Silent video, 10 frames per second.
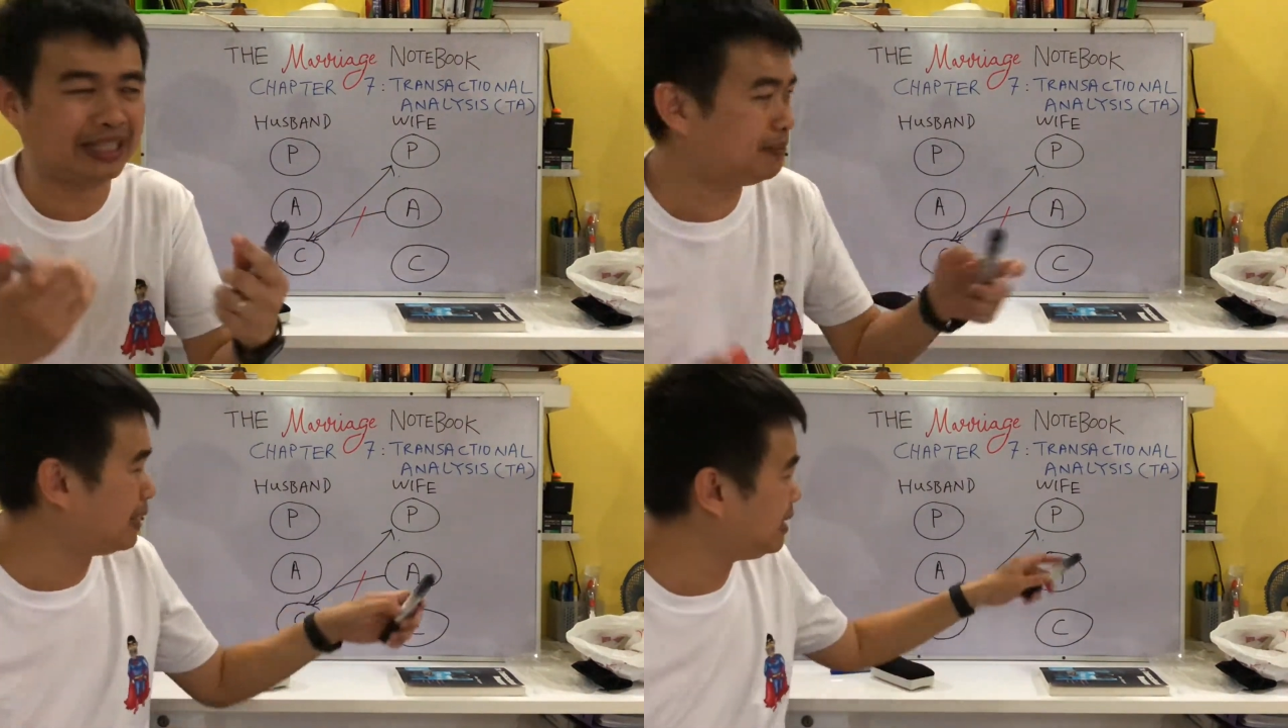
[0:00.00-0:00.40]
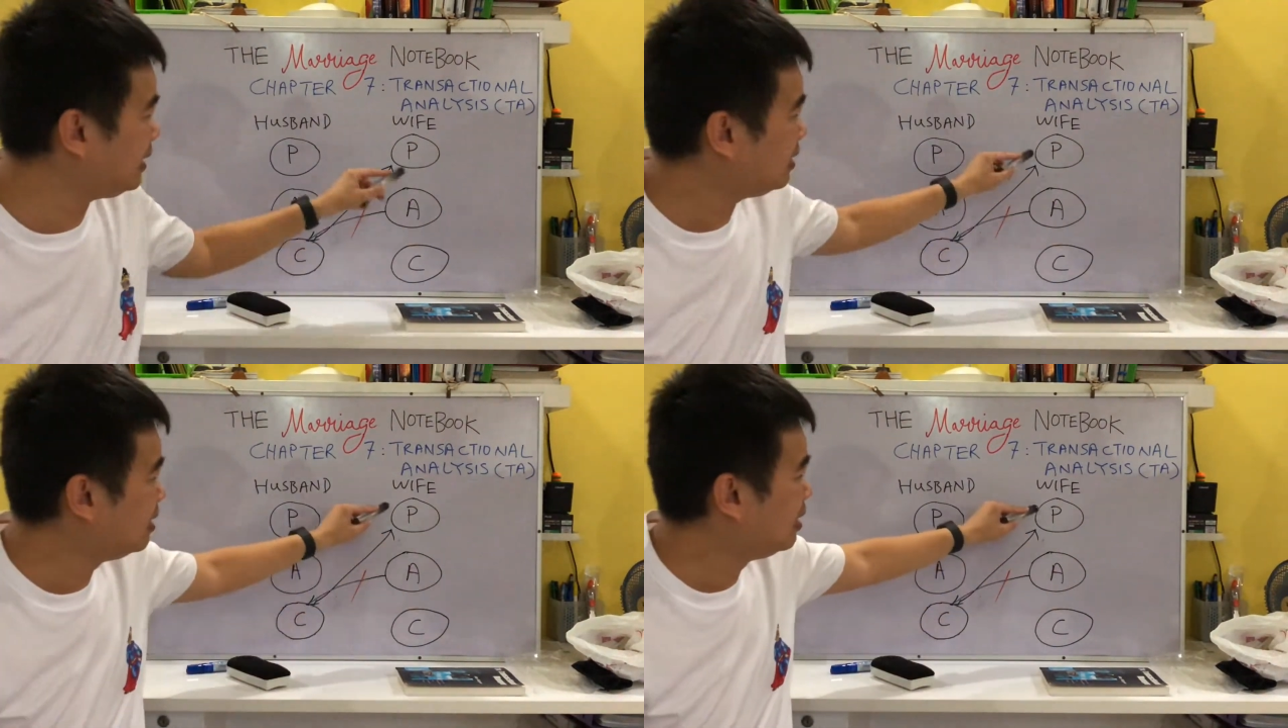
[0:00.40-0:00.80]

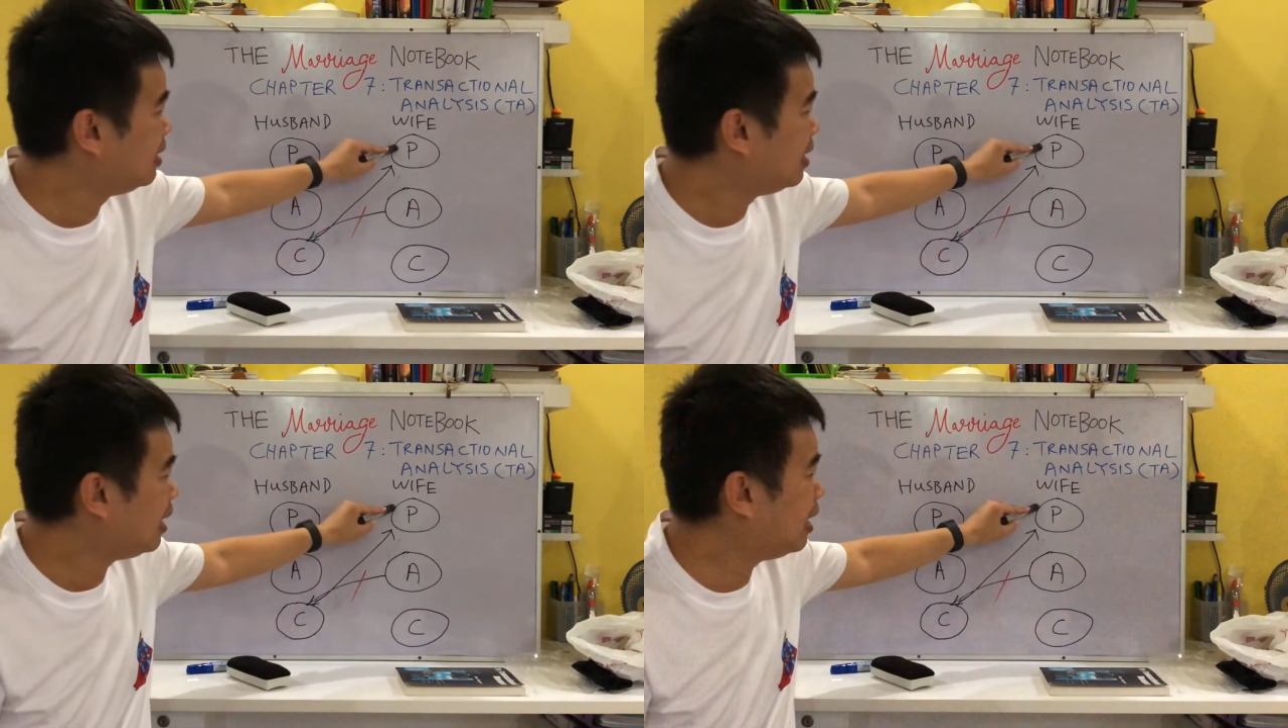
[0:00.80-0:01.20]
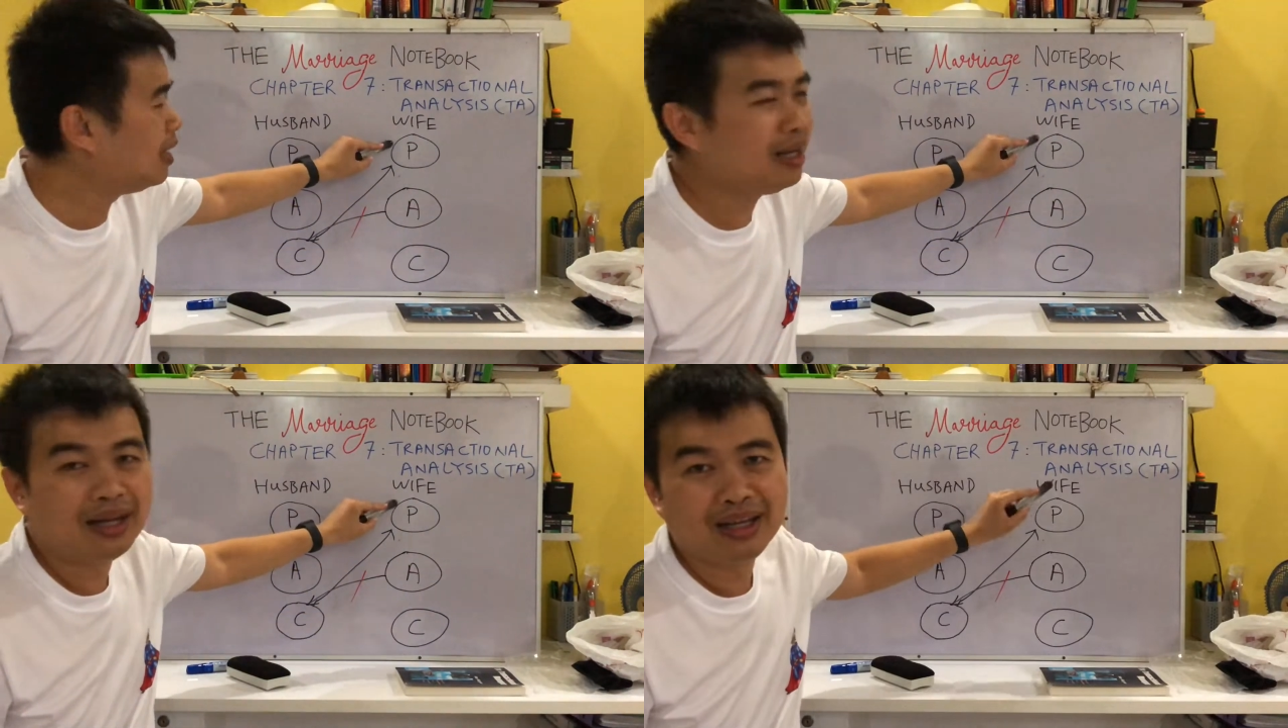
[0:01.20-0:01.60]
expecting
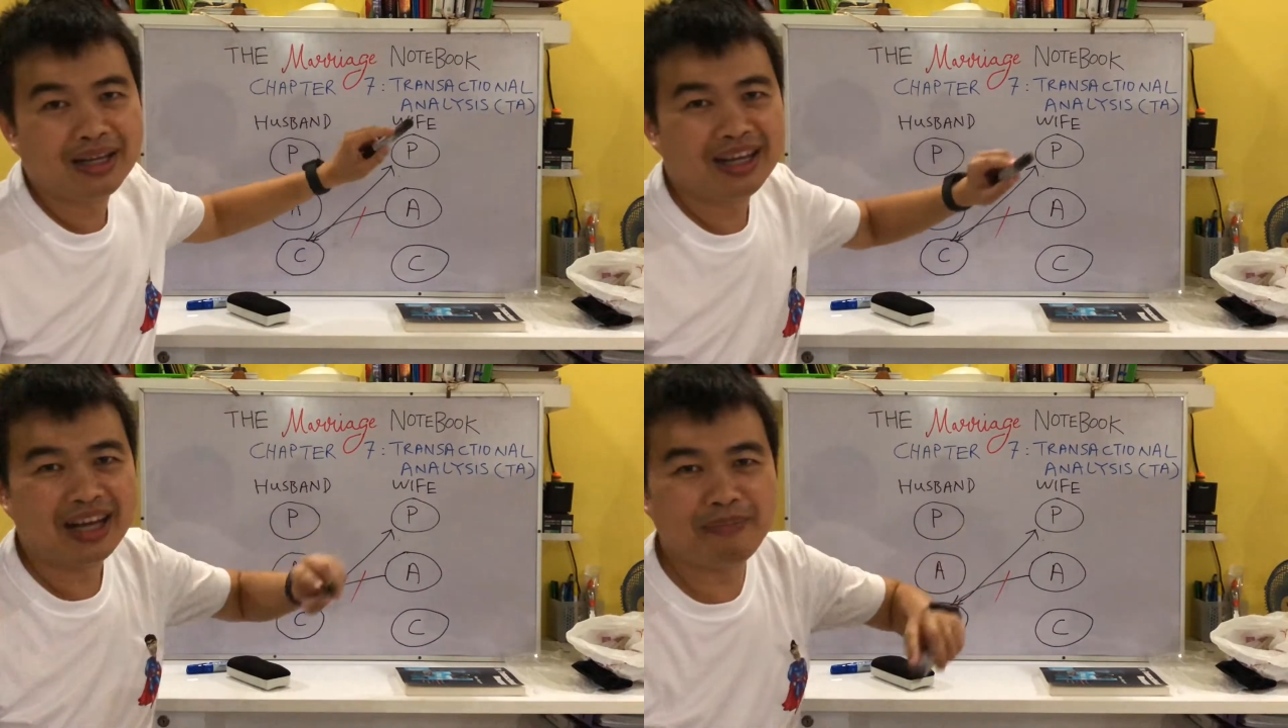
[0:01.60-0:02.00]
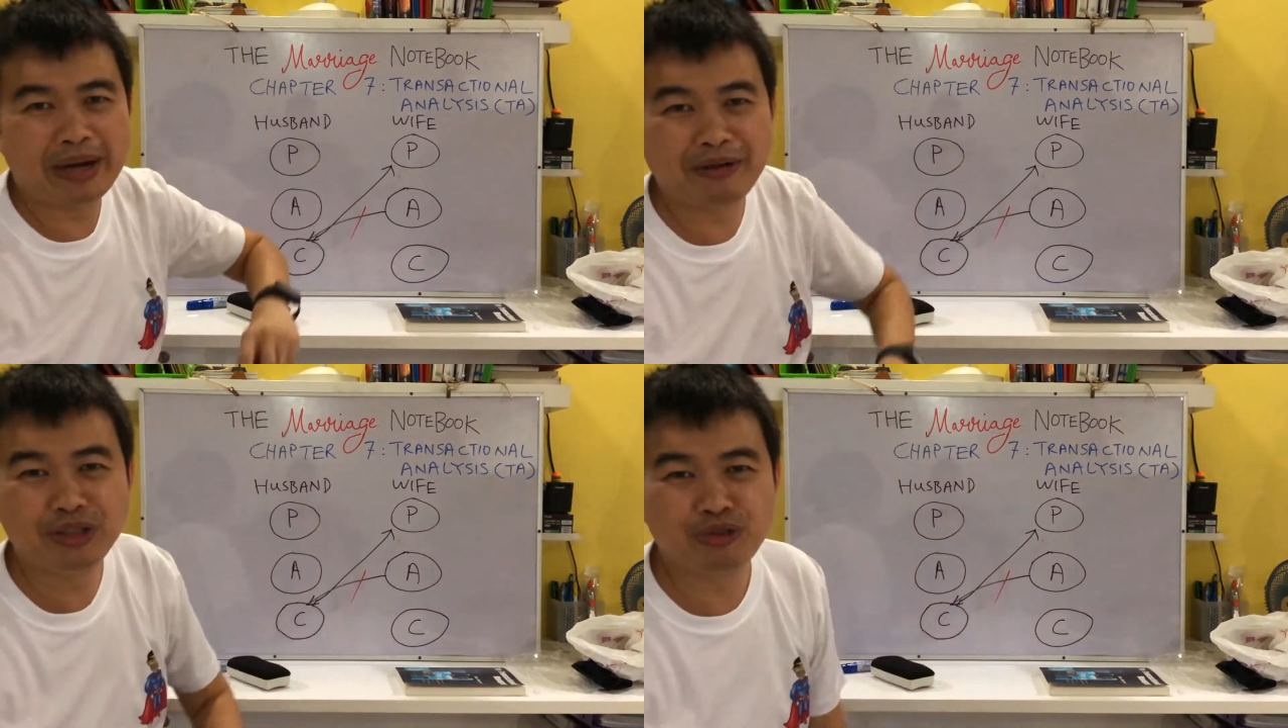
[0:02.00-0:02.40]
a
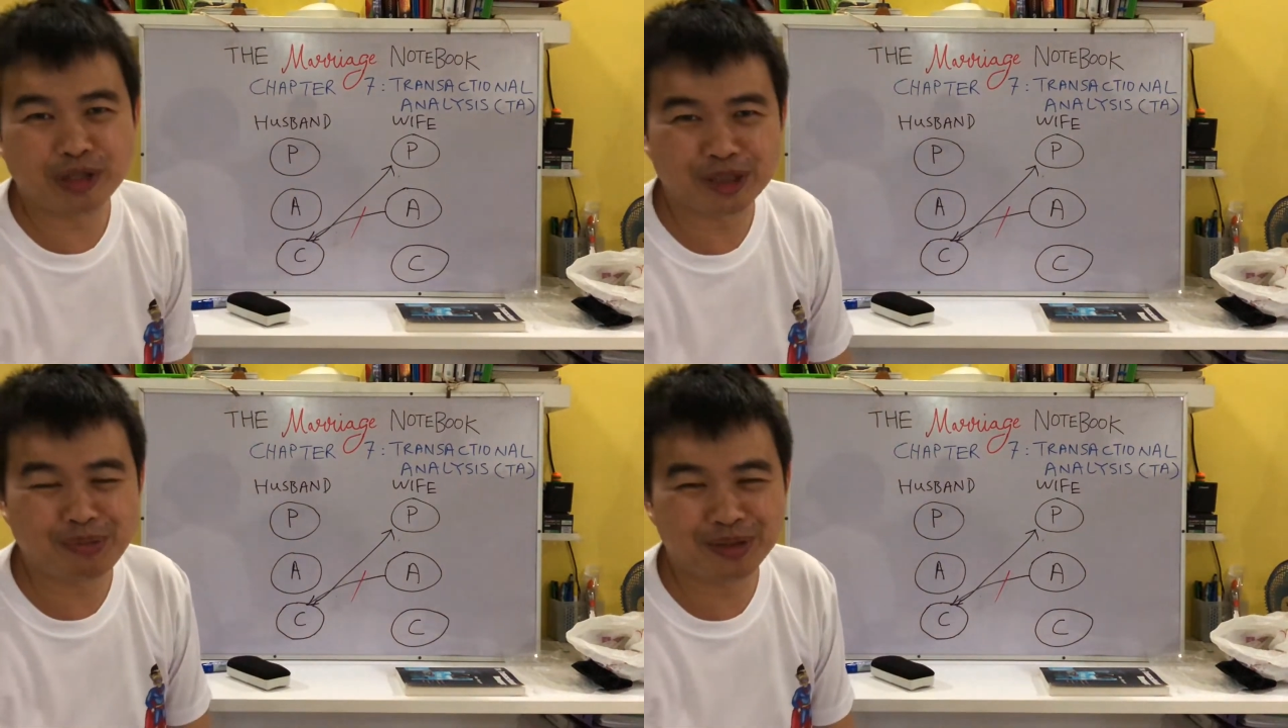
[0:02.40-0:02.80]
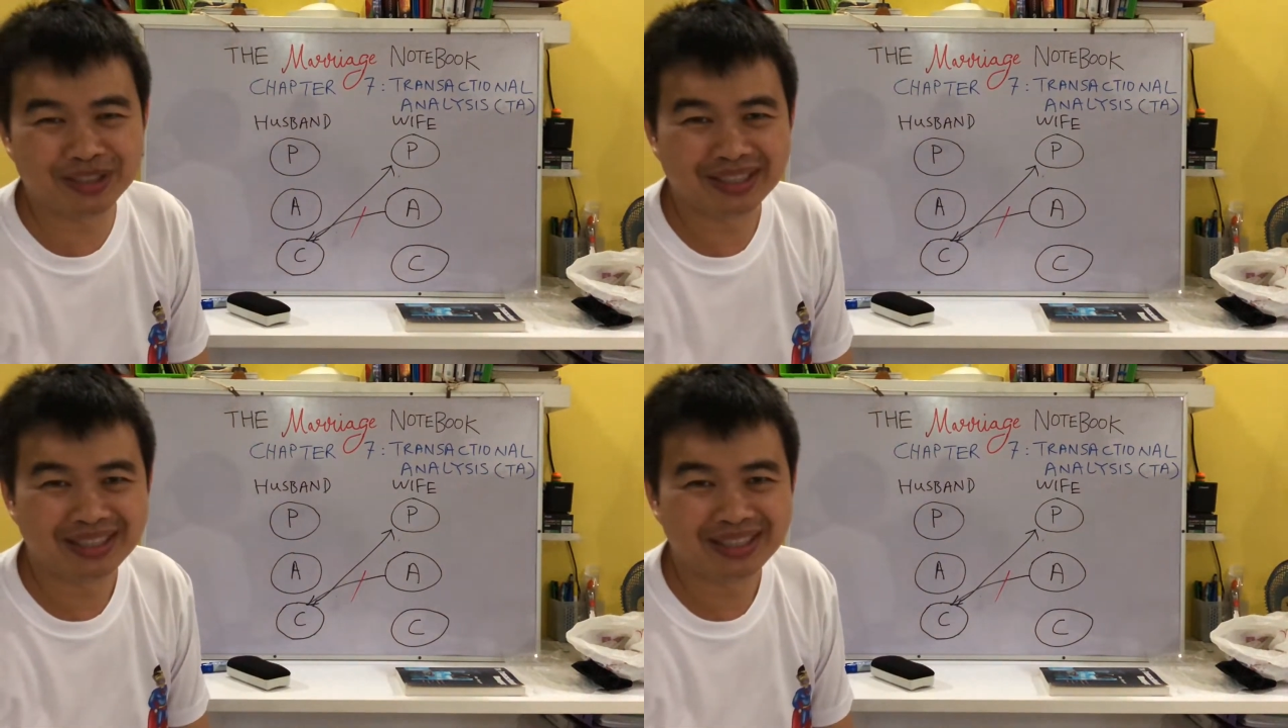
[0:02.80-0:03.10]
parent to respond.